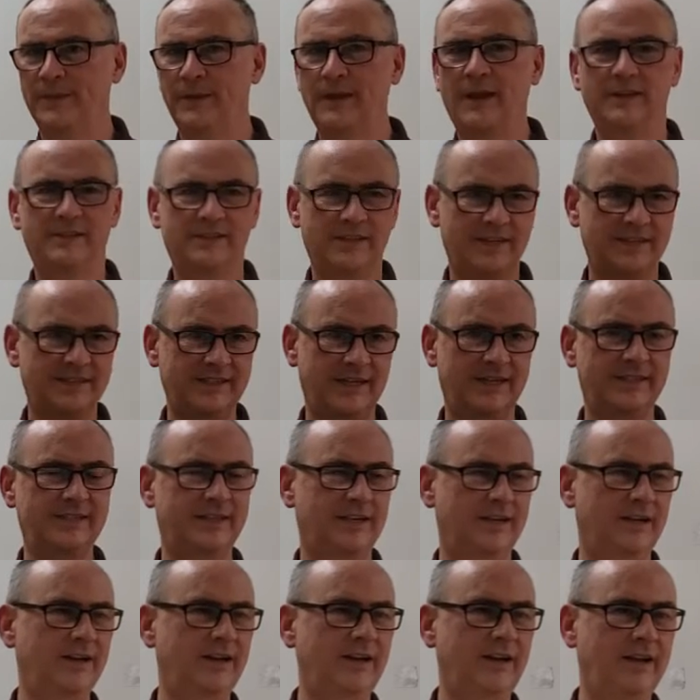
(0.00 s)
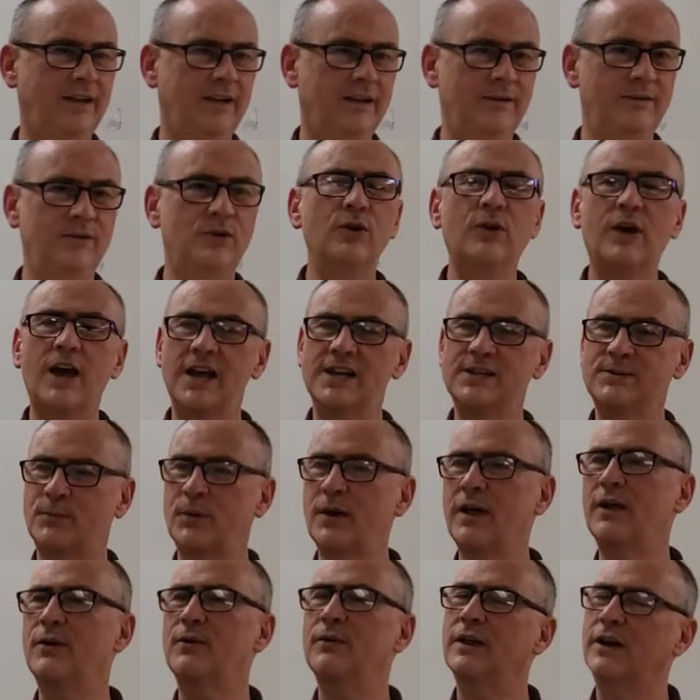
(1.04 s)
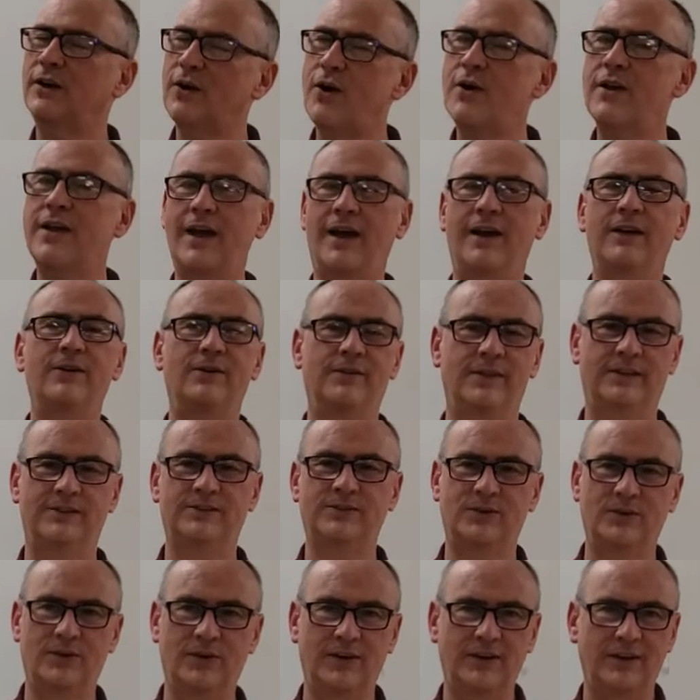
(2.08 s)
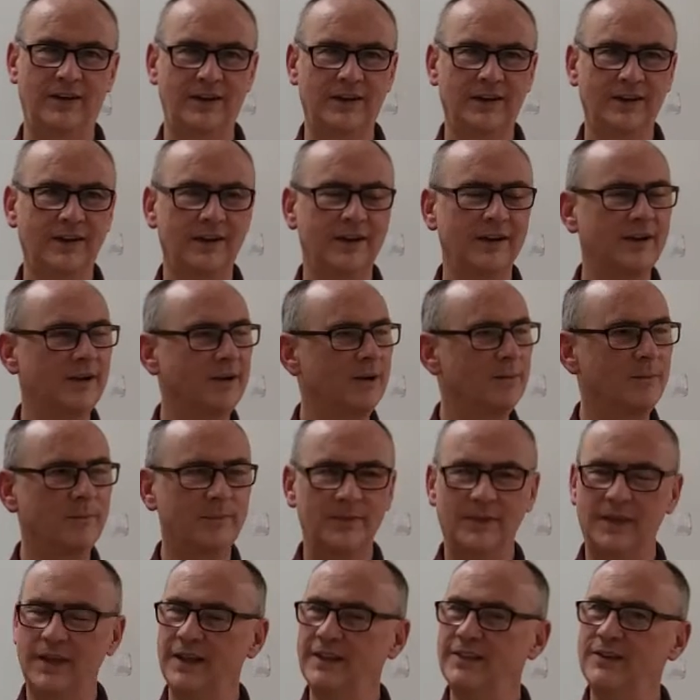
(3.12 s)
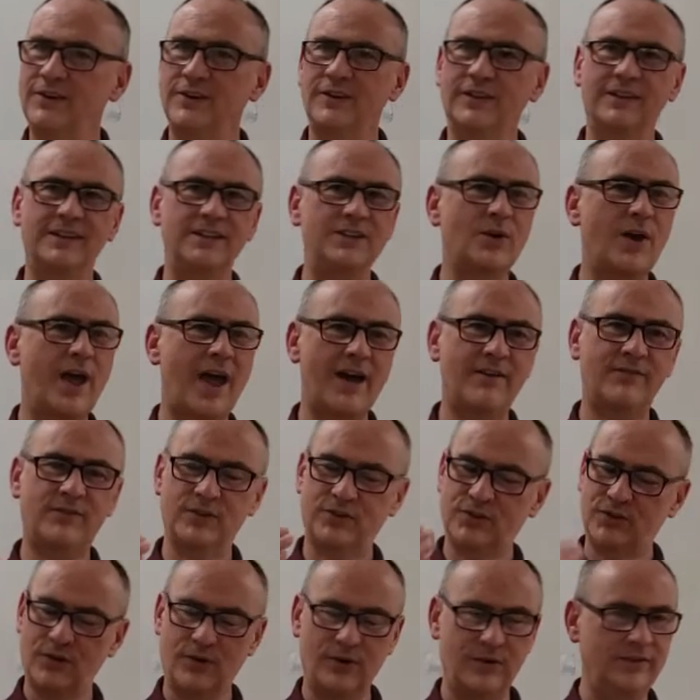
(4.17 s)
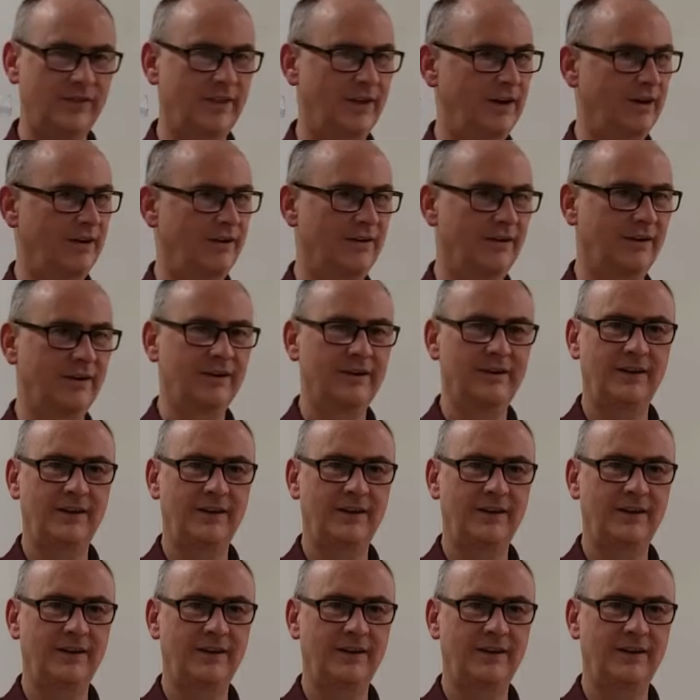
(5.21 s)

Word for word: As I said tonight, you guys probably were like, "Oh yeah, I know that story," and there you have to turn there.